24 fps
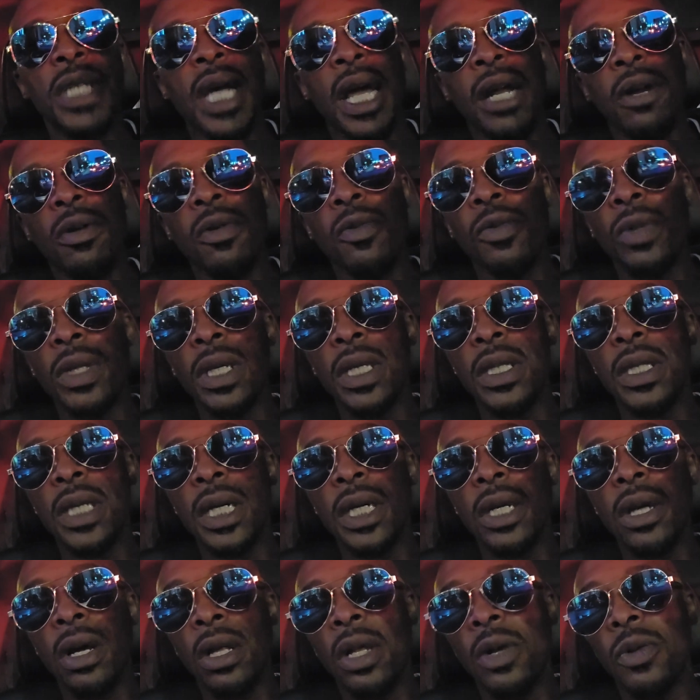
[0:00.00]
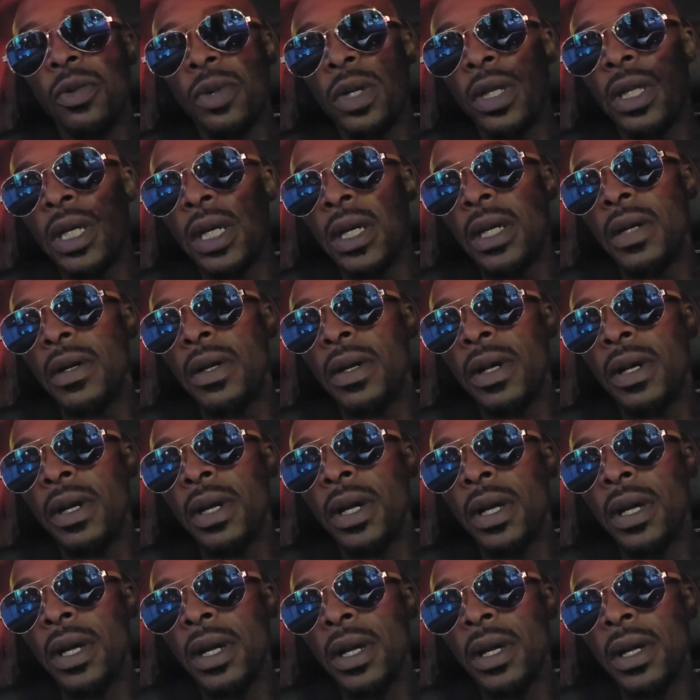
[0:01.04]
I don't really think y'all are really
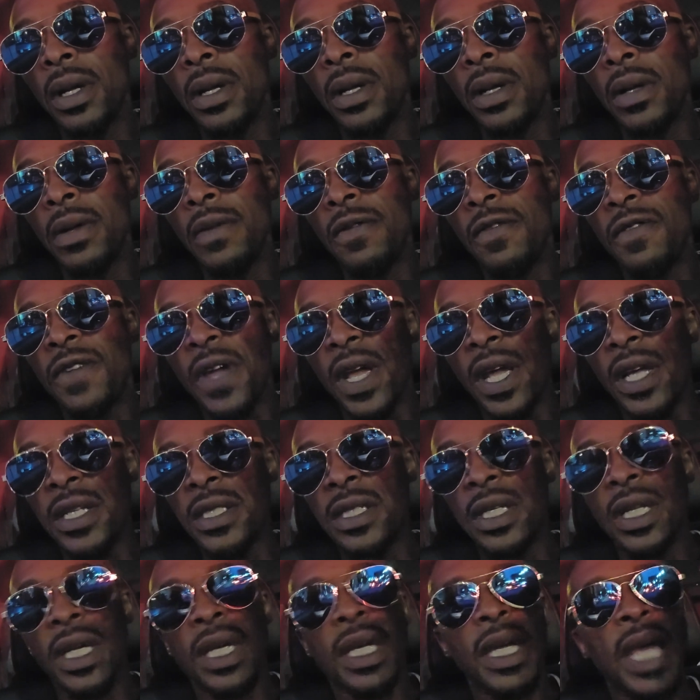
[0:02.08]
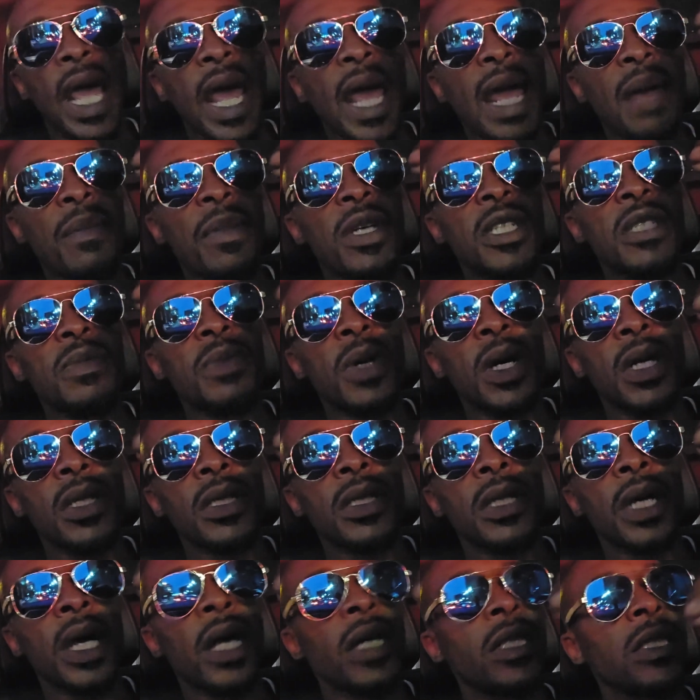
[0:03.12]
fans of the game as
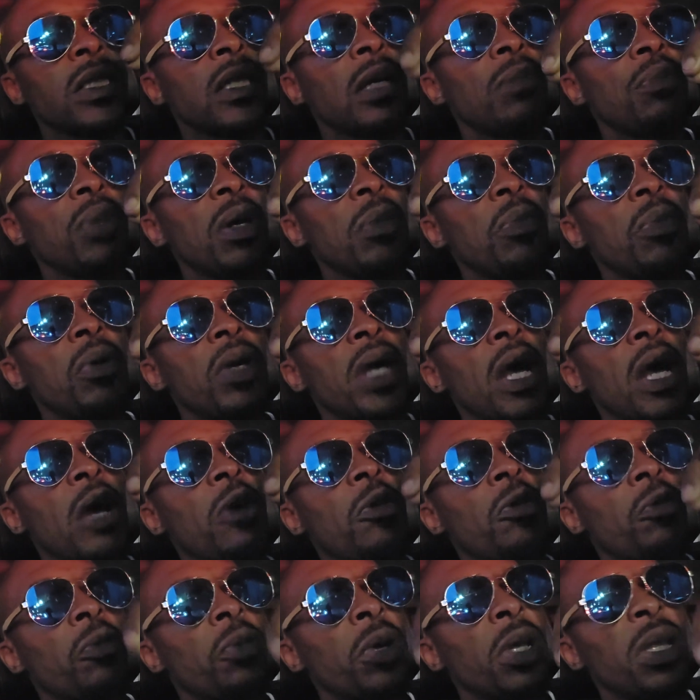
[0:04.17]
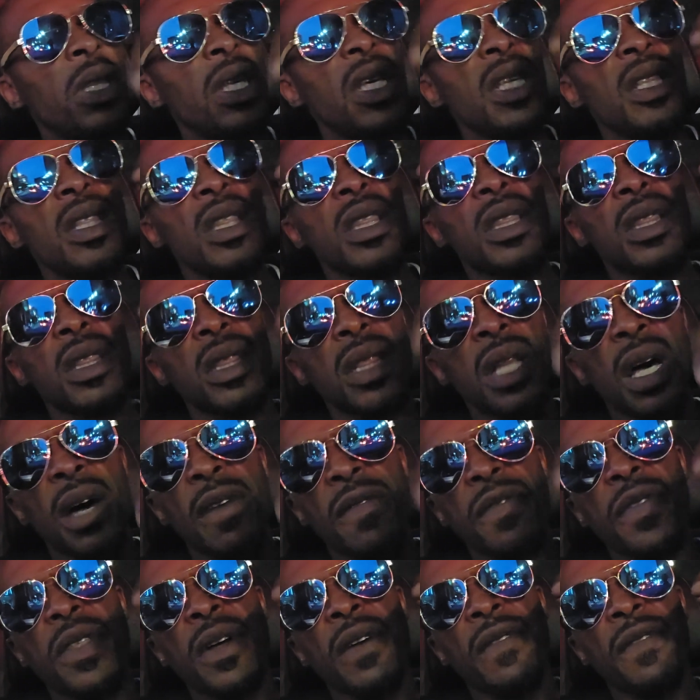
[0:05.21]
much as some people that really love
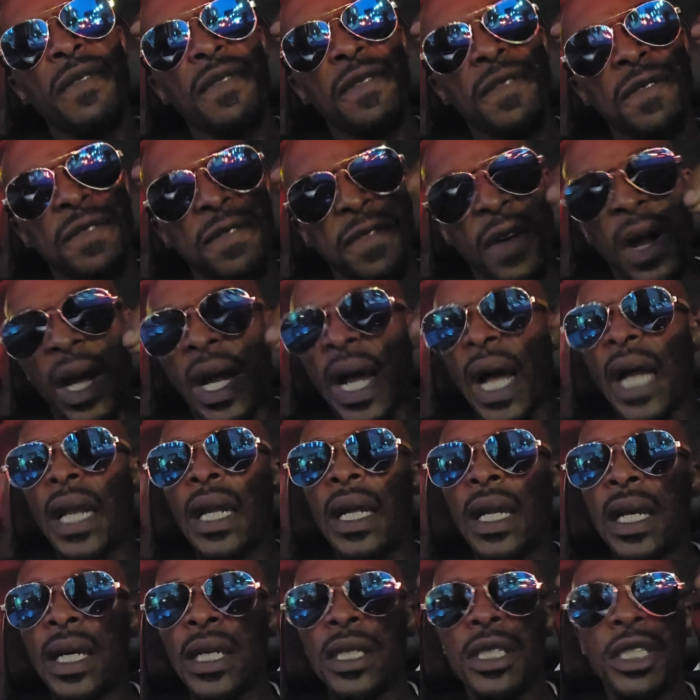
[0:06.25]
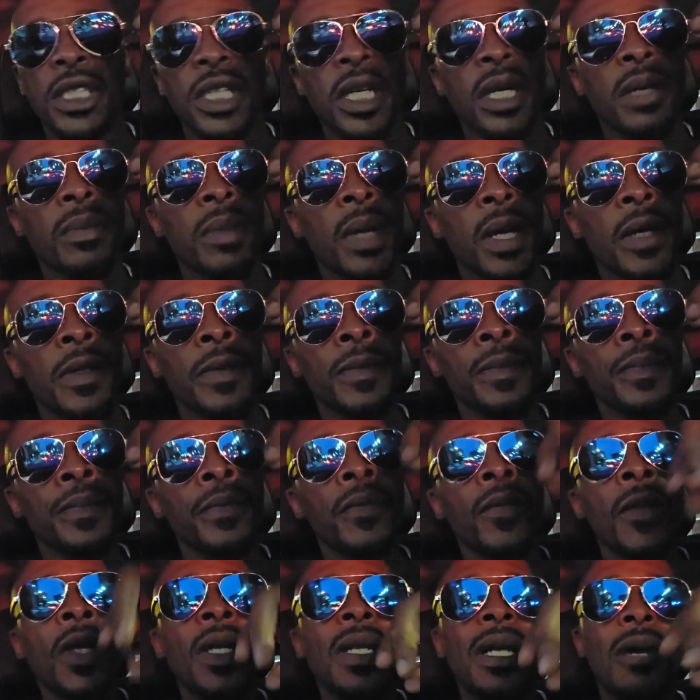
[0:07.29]
the fuck out of this shit, man.
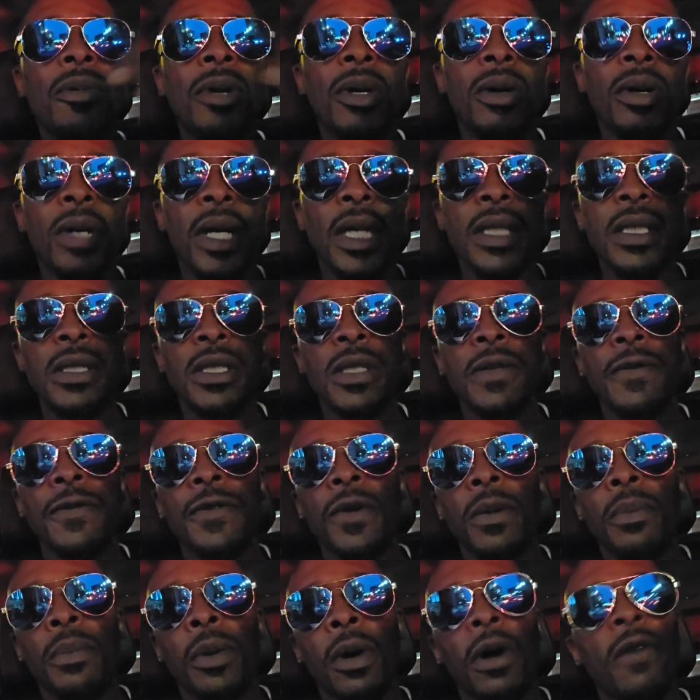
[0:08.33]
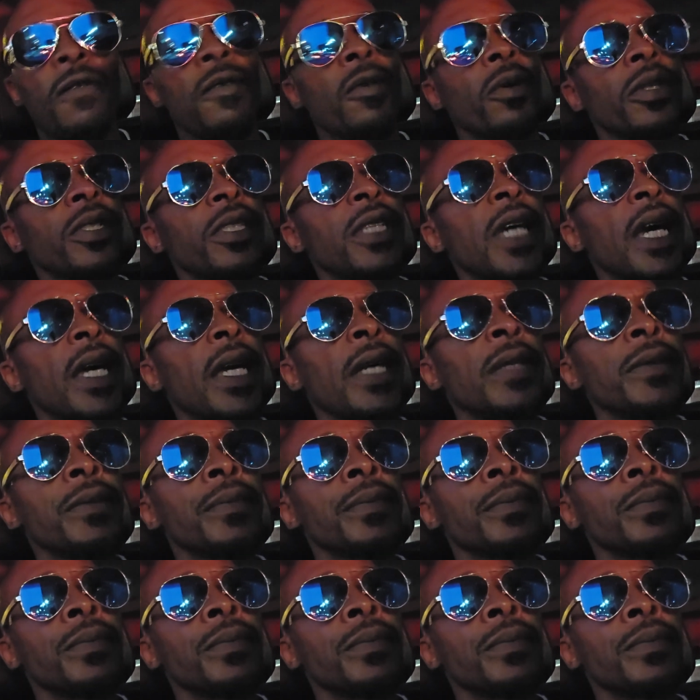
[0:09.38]
Now we're going to get to some football for a second.